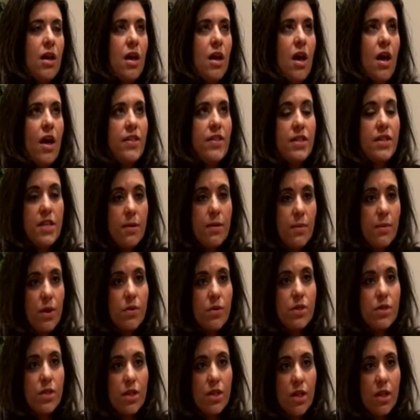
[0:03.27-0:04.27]
At the time I
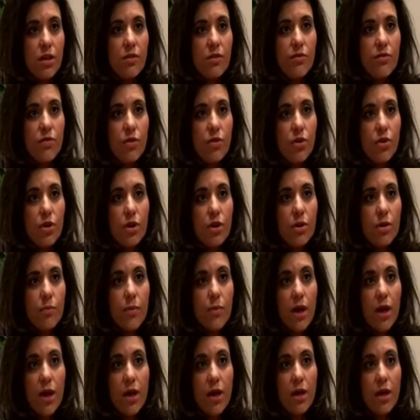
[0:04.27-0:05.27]
was looking for
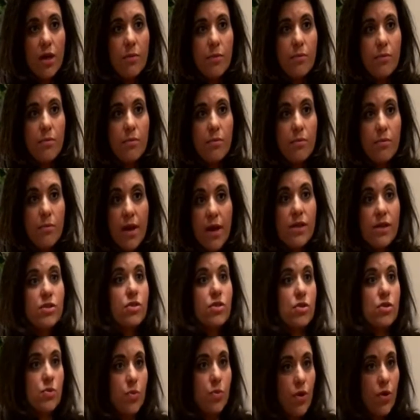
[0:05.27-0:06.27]
my
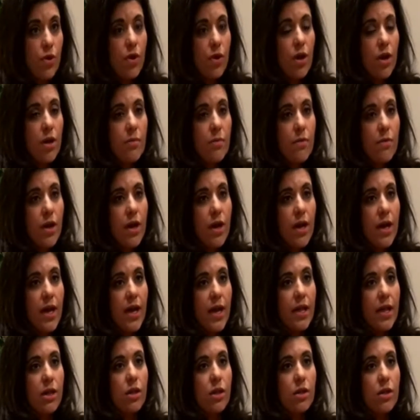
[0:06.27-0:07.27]
master's program, I
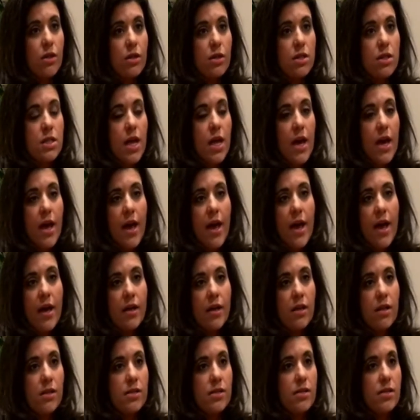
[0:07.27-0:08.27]
had looked at
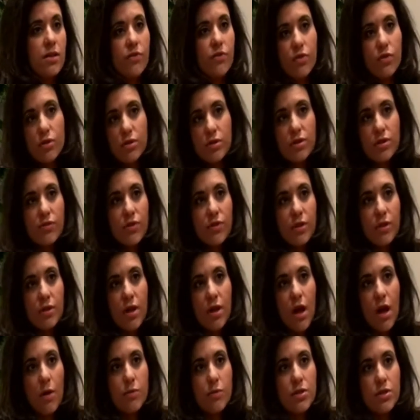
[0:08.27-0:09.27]
several different
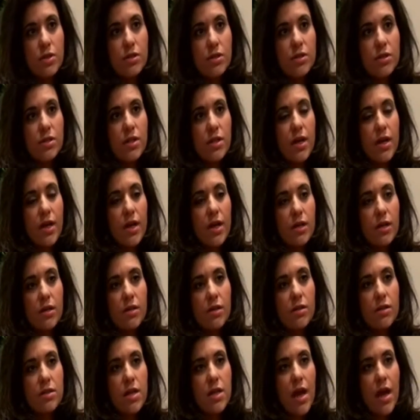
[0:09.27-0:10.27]
options. I had
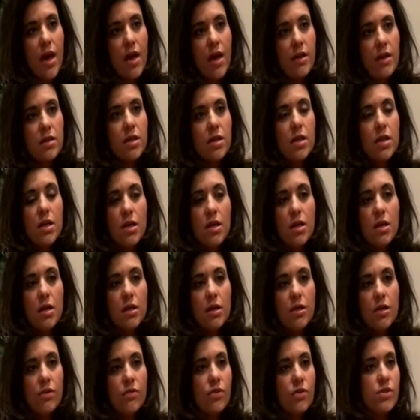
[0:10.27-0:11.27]
looked at
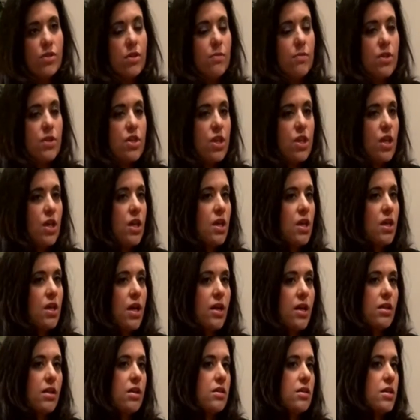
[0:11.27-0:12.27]
University of Michigan, I
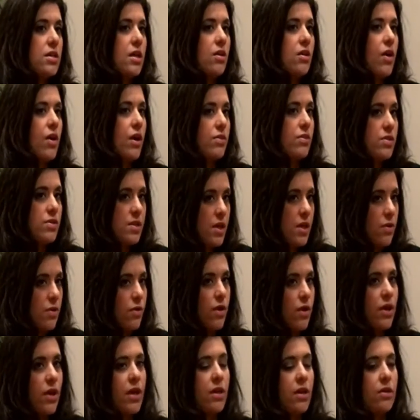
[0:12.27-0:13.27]
had looked at Ohio State where I
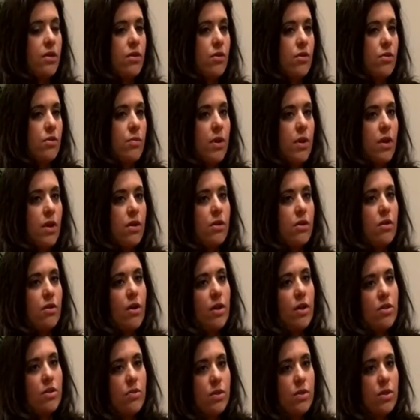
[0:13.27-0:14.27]
had earned my
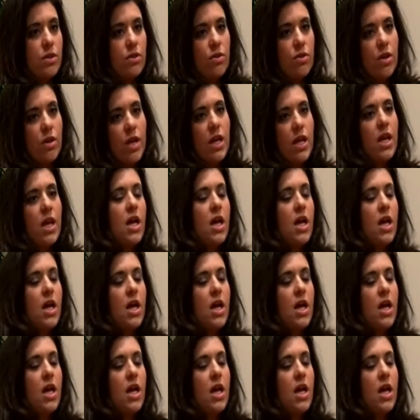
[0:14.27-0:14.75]
undergraduate degree.